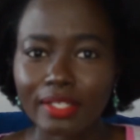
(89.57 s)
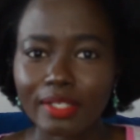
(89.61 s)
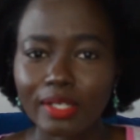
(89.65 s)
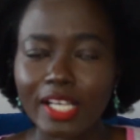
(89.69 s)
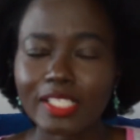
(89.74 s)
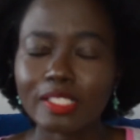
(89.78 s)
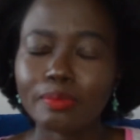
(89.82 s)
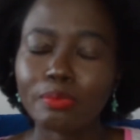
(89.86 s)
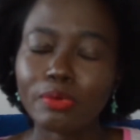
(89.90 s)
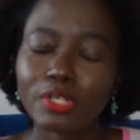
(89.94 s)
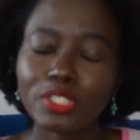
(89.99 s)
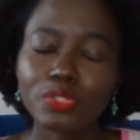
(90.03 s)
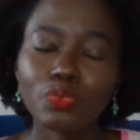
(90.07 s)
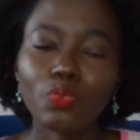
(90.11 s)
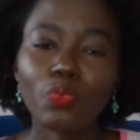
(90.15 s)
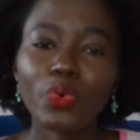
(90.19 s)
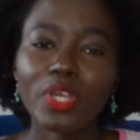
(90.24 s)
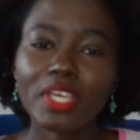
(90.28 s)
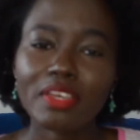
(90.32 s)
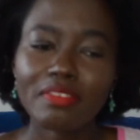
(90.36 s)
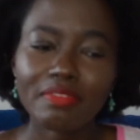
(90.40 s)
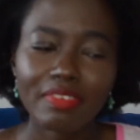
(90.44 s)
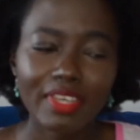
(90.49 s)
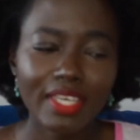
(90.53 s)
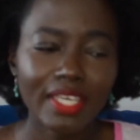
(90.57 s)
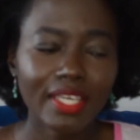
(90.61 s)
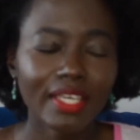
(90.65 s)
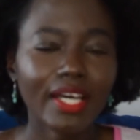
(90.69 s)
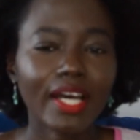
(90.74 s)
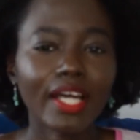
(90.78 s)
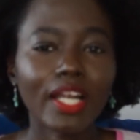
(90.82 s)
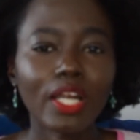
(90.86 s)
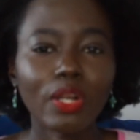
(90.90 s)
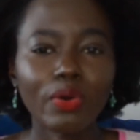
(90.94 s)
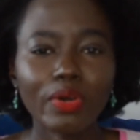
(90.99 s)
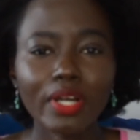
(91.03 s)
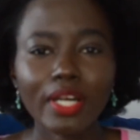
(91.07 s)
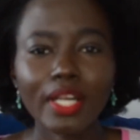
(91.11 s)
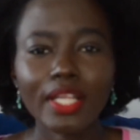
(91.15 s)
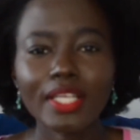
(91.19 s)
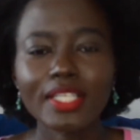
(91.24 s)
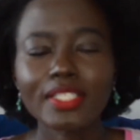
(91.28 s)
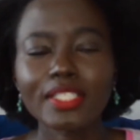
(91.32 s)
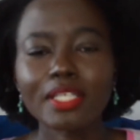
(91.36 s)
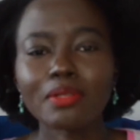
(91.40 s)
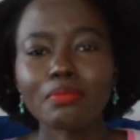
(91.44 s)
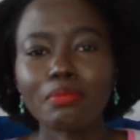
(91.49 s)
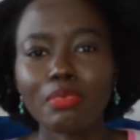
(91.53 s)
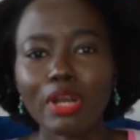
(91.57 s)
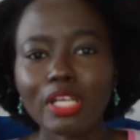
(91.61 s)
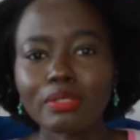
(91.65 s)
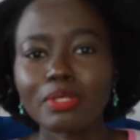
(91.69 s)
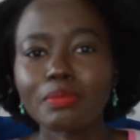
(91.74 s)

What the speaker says: I suppose weaving a lot less than braid,